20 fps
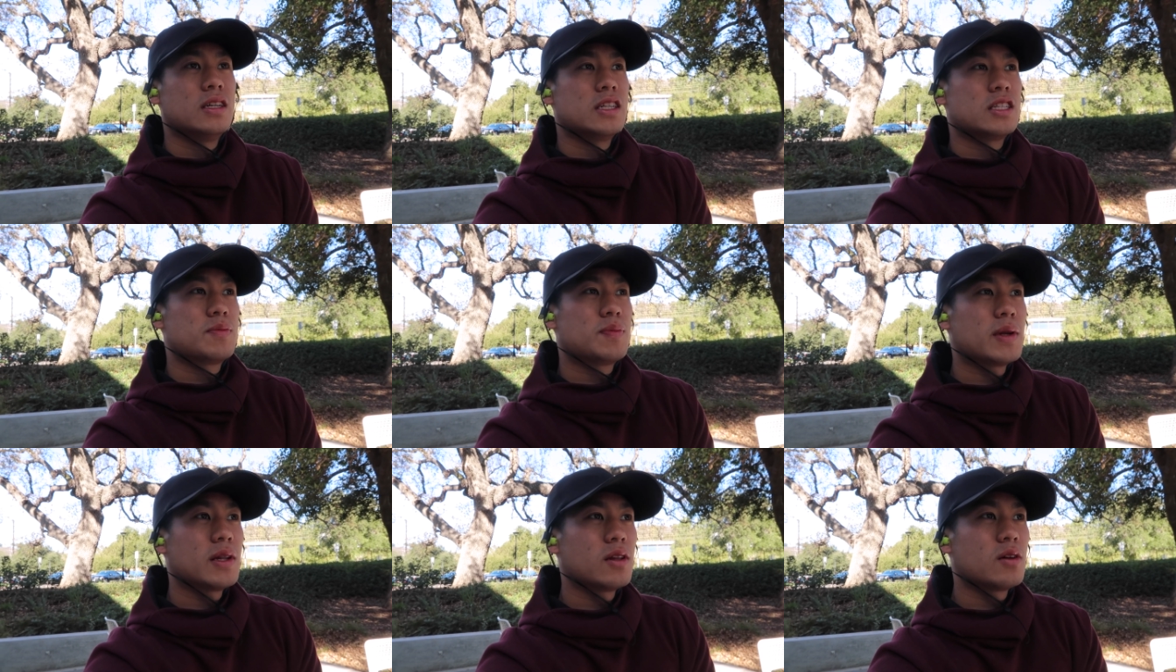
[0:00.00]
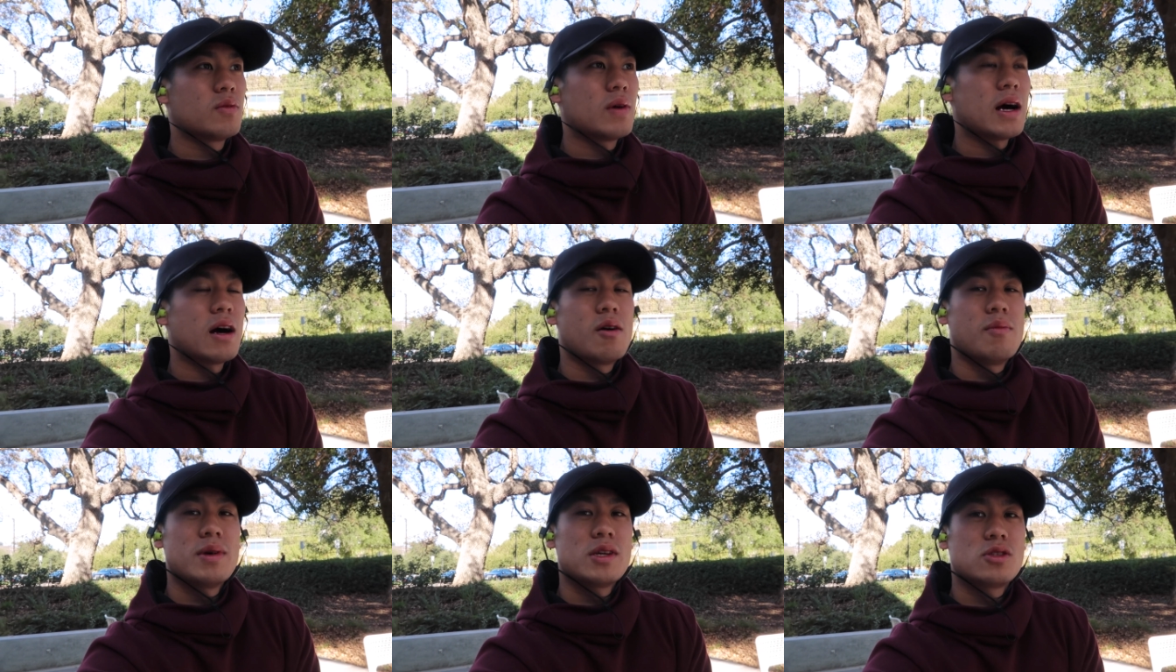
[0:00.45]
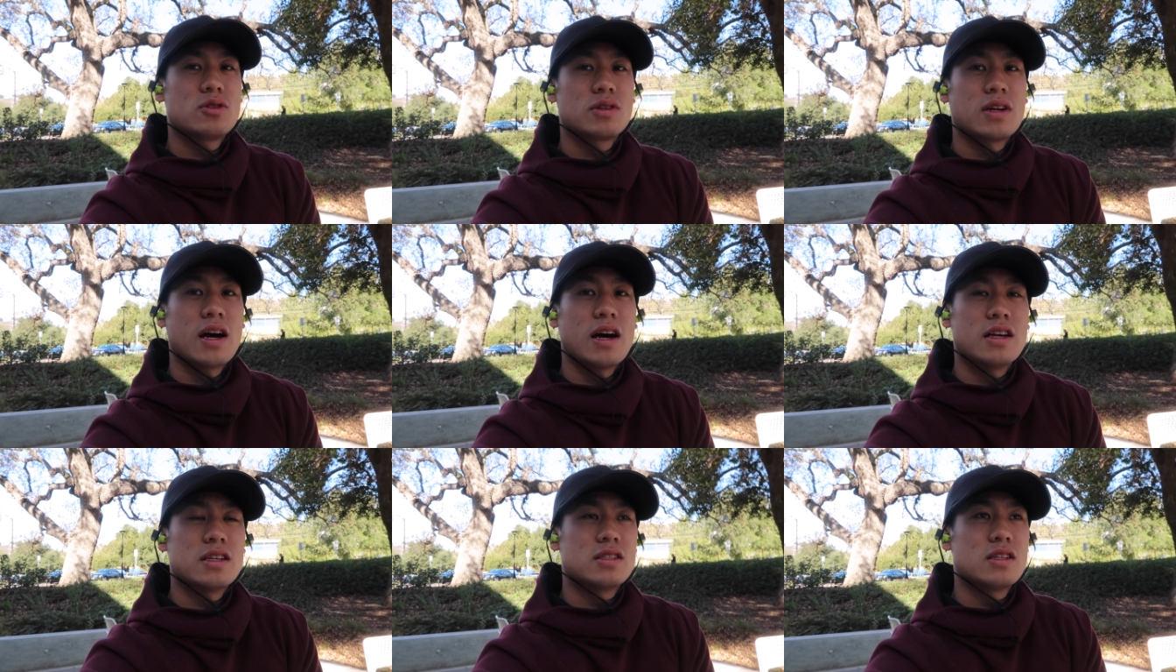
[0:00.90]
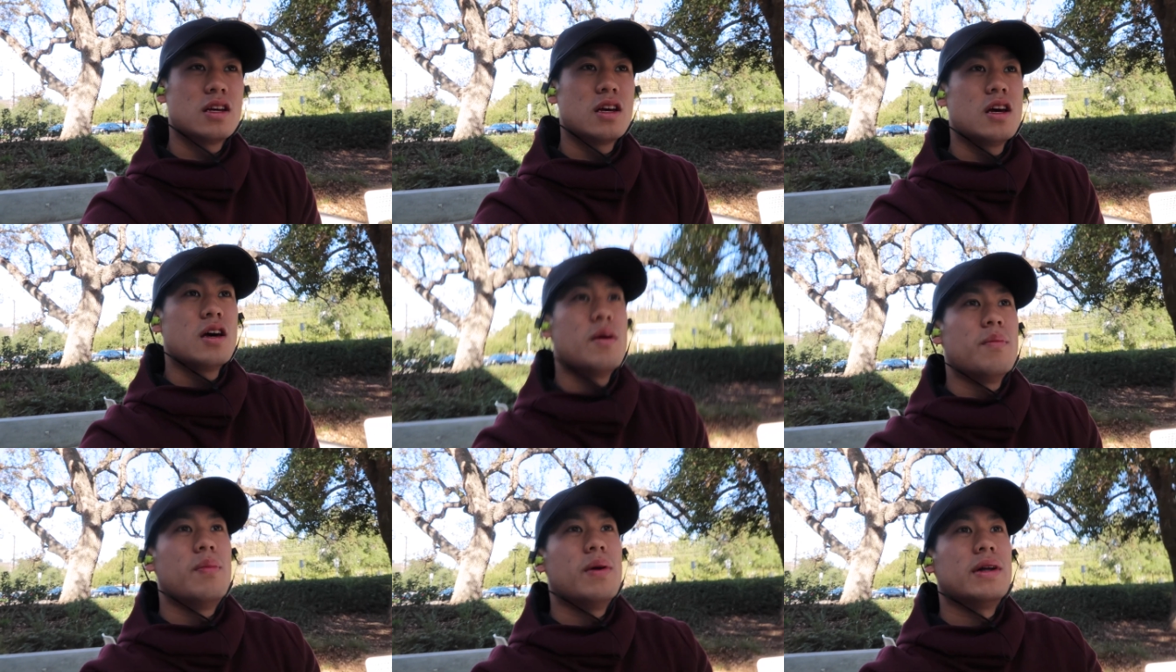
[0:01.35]
it's been a little while, I missed you guys.
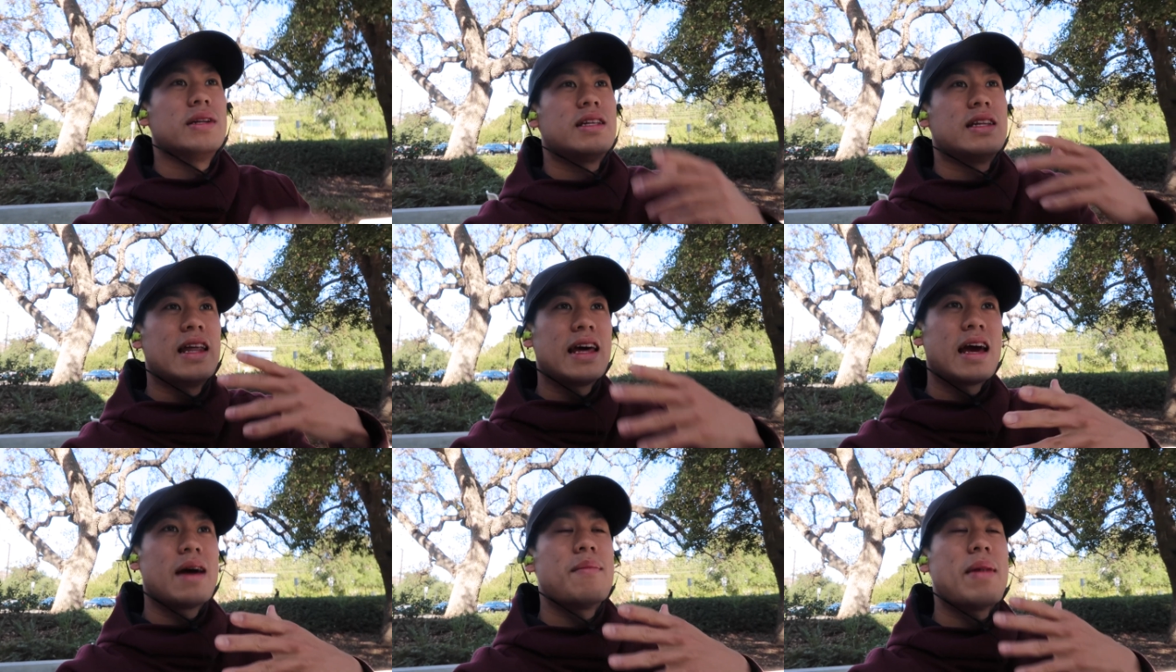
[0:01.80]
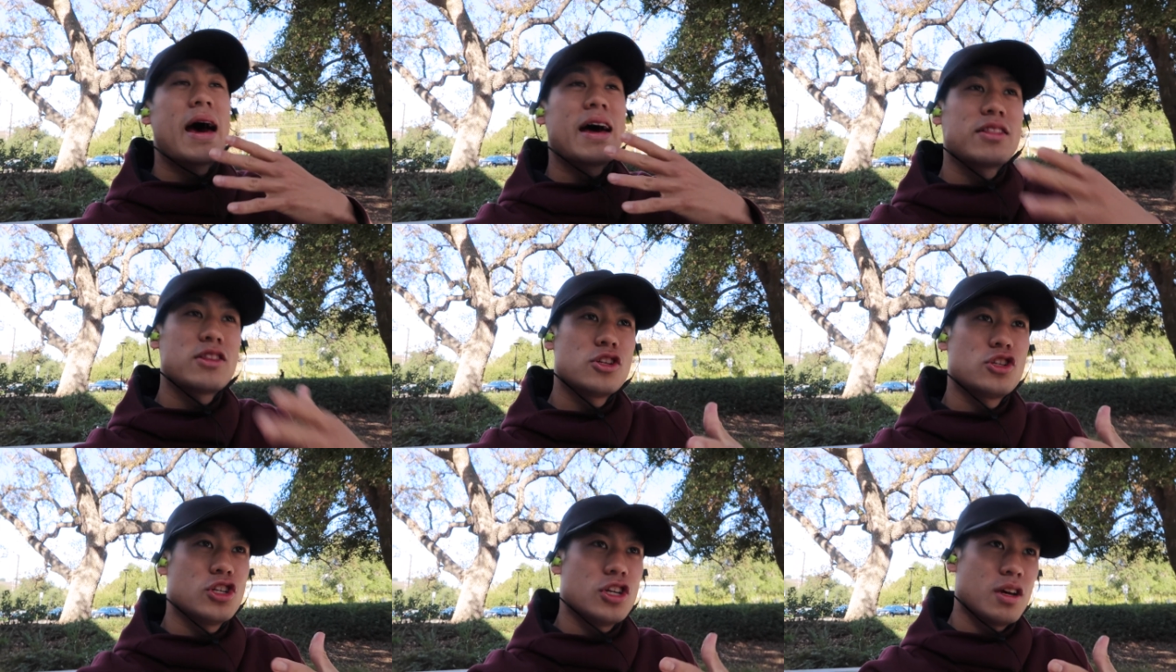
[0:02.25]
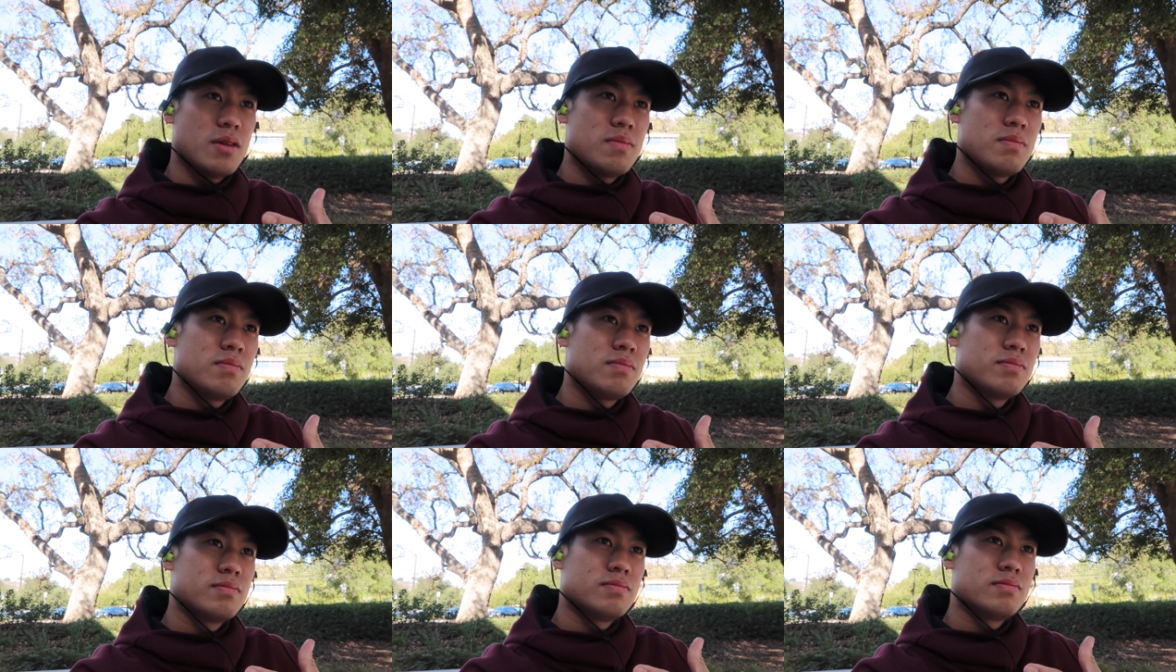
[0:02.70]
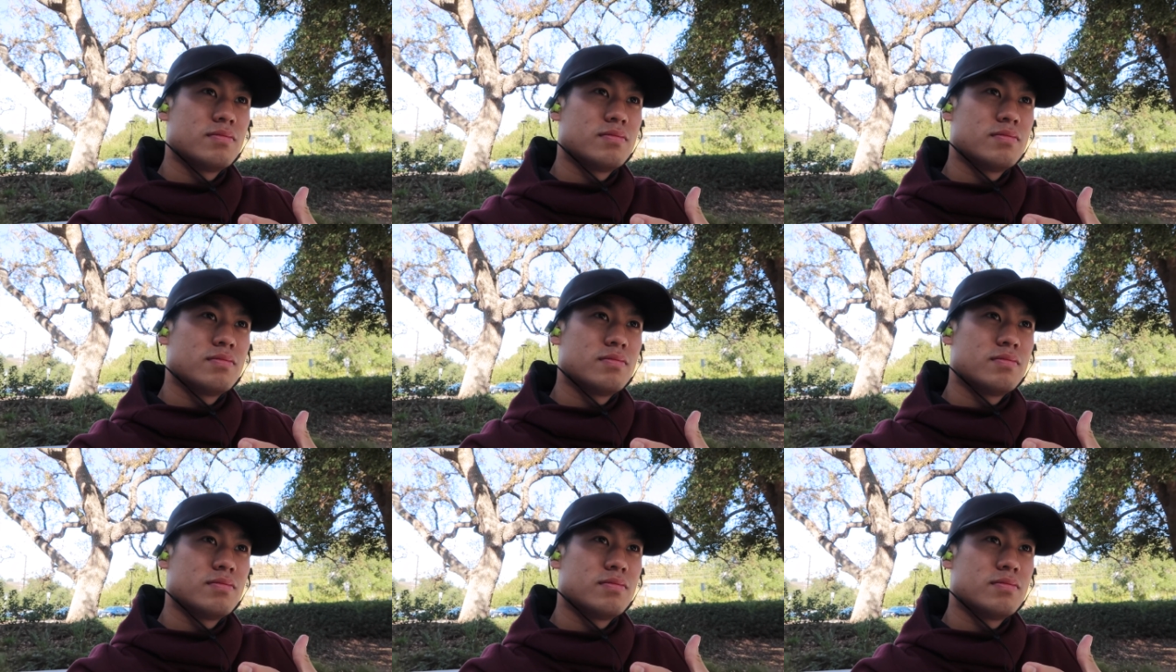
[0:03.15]
But today I'm at the gym,